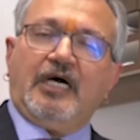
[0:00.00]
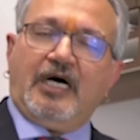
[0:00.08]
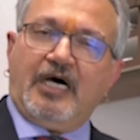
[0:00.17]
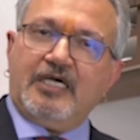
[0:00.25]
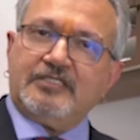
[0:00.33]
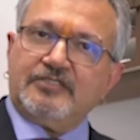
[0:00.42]

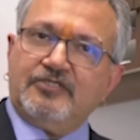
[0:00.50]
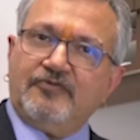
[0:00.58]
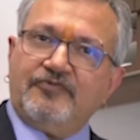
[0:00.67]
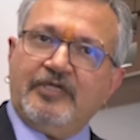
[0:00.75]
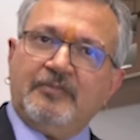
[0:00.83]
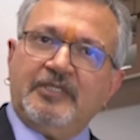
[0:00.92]
Ask your
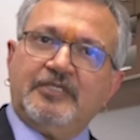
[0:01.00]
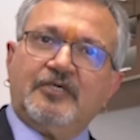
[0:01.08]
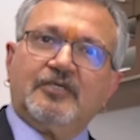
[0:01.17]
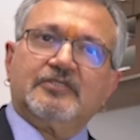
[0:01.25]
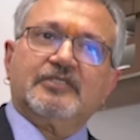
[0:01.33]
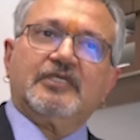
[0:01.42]
family
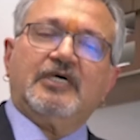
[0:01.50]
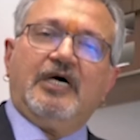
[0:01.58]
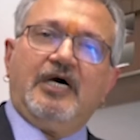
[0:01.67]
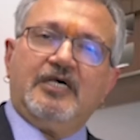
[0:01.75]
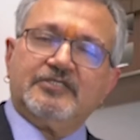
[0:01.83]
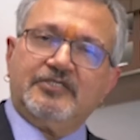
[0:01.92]
doctor,
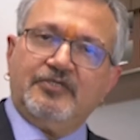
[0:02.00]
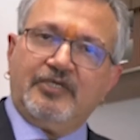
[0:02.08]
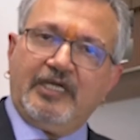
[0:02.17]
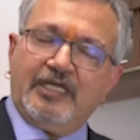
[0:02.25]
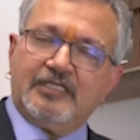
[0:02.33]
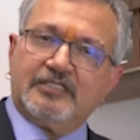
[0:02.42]
ask your
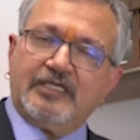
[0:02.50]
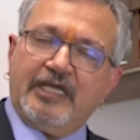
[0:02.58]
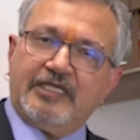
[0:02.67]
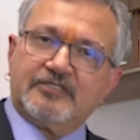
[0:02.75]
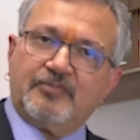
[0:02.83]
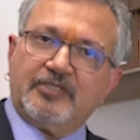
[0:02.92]
health
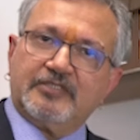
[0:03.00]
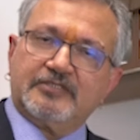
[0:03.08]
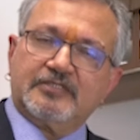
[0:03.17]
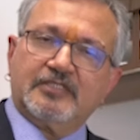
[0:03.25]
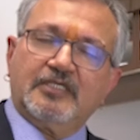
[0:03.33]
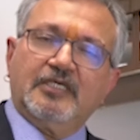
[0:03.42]

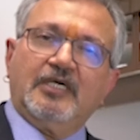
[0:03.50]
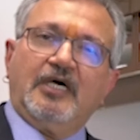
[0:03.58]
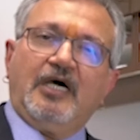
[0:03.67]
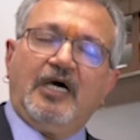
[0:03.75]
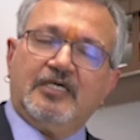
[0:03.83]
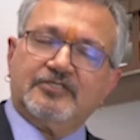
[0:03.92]
experts,
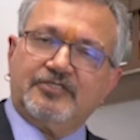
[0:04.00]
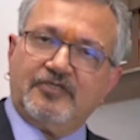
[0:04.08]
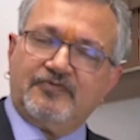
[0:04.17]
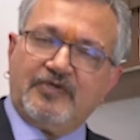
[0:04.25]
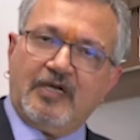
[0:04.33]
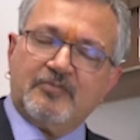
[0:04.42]
ask
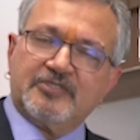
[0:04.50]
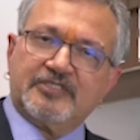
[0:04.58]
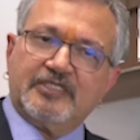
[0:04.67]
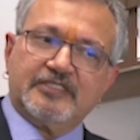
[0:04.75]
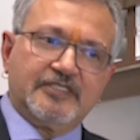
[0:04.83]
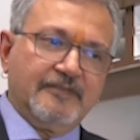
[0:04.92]
your
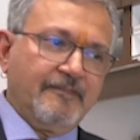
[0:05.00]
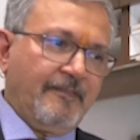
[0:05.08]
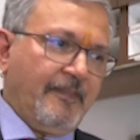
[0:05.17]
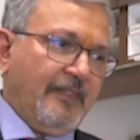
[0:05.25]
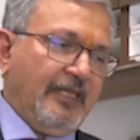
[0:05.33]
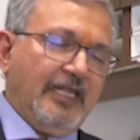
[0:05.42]
pharmacist,
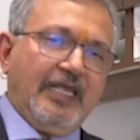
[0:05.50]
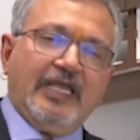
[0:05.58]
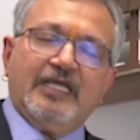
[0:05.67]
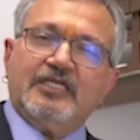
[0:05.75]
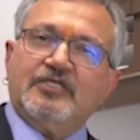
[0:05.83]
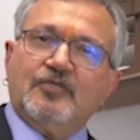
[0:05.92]

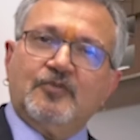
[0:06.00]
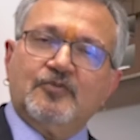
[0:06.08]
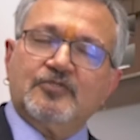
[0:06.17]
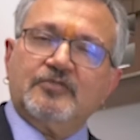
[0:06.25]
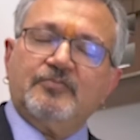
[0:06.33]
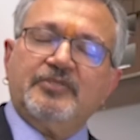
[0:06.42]
and
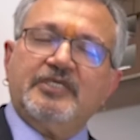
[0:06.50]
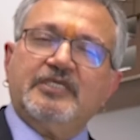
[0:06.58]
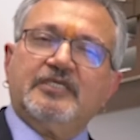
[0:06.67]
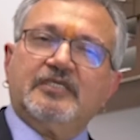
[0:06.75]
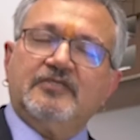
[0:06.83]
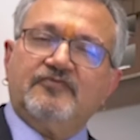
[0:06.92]
don't
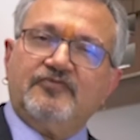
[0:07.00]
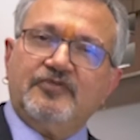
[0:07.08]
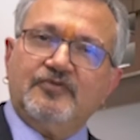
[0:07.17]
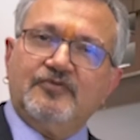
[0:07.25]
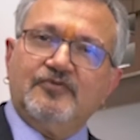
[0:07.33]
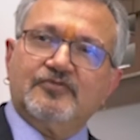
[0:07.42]
be
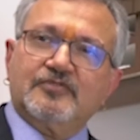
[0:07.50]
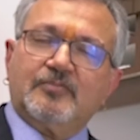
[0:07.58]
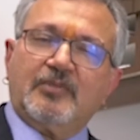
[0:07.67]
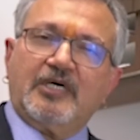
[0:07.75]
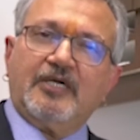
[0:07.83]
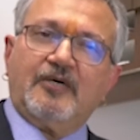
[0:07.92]
confused
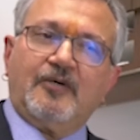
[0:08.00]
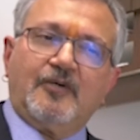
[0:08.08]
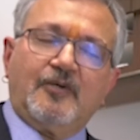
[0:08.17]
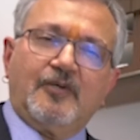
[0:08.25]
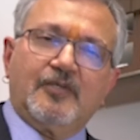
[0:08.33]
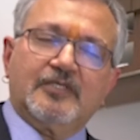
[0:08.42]
by
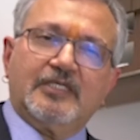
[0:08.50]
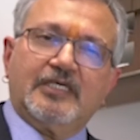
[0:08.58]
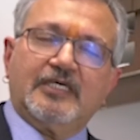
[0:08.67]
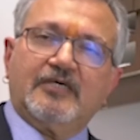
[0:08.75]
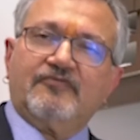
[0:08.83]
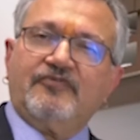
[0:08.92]
all
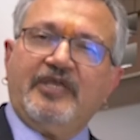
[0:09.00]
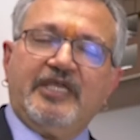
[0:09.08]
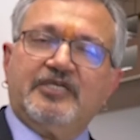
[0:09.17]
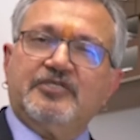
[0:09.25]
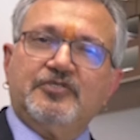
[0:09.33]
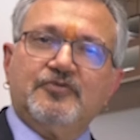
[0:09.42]
the
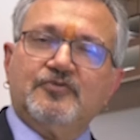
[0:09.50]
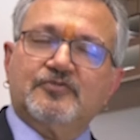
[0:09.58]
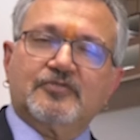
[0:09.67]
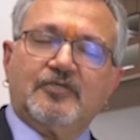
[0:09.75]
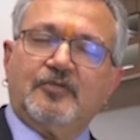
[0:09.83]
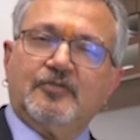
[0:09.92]
fake
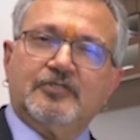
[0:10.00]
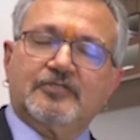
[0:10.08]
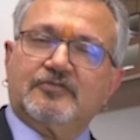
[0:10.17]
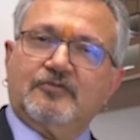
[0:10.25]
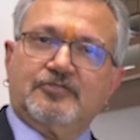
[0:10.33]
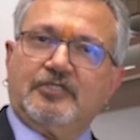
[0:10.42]
news on the
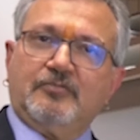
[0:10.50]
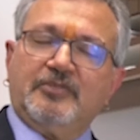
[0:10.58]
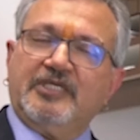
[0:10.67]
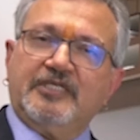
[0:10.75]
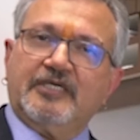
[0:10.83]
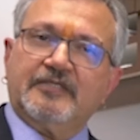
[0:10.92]
social
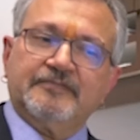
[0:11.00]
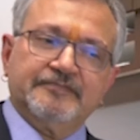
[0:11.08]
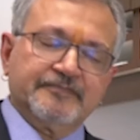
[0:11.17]
media.